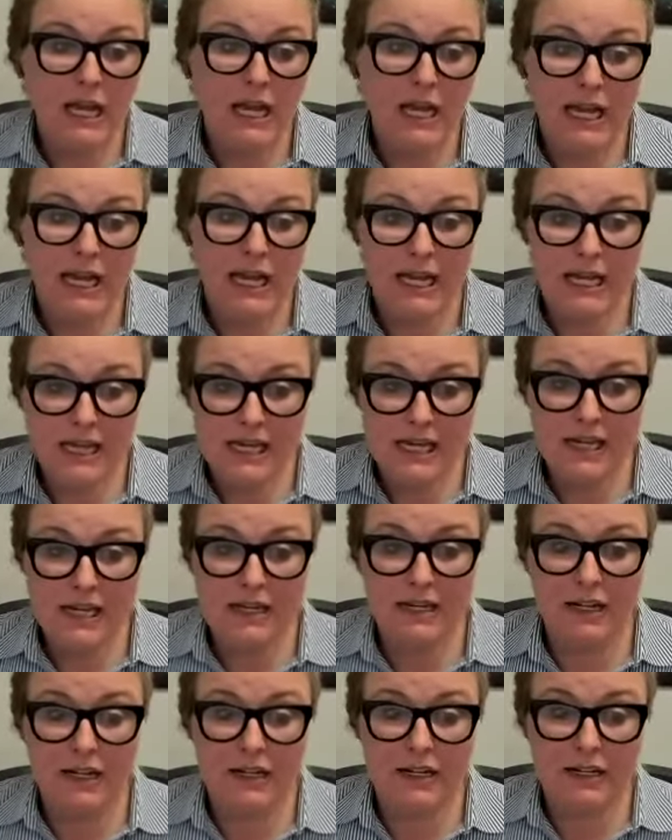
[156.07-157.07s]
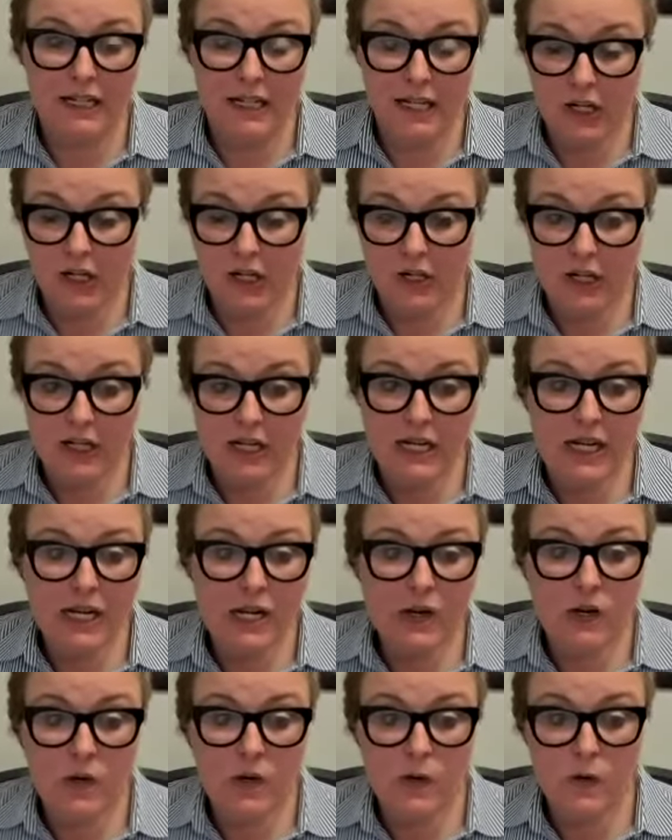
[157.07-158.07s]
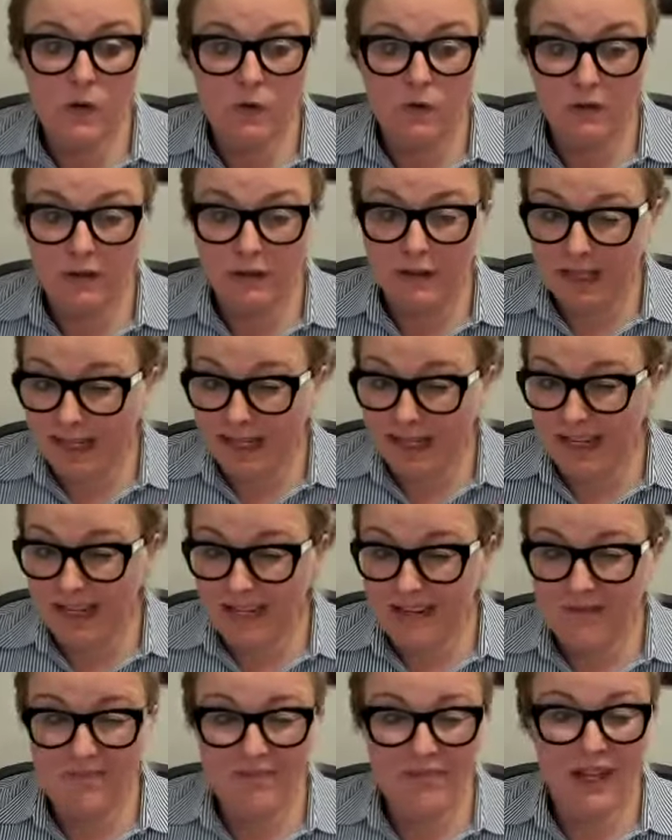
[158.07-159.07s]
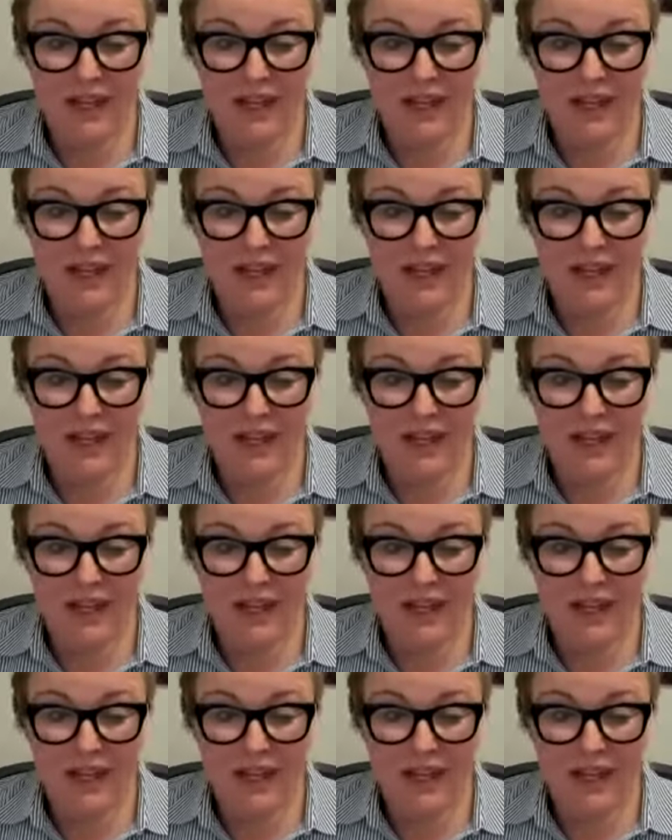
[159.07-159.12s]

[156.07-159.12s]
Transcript: And Gary Lay,